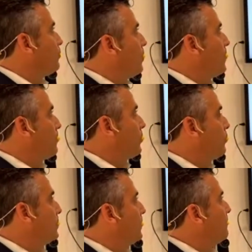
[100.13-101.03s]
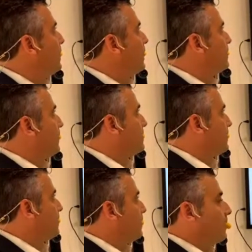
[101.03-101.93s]
other reproductive
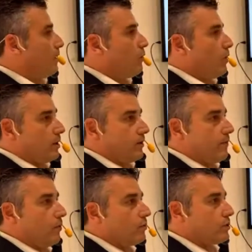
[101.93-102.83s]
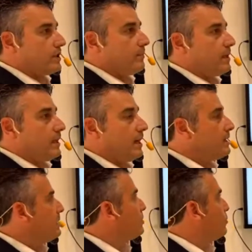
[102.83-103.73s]
testing. One of the focus of
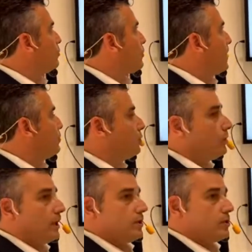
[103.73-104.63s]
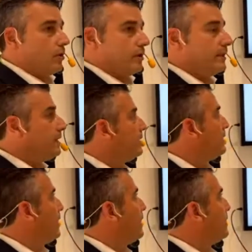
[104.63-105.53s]
GPDX is to try to
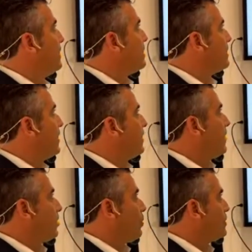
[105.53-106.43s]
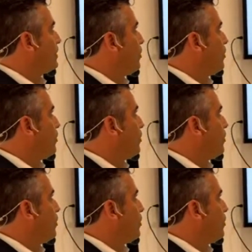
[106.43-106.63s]
shorten this diagnostic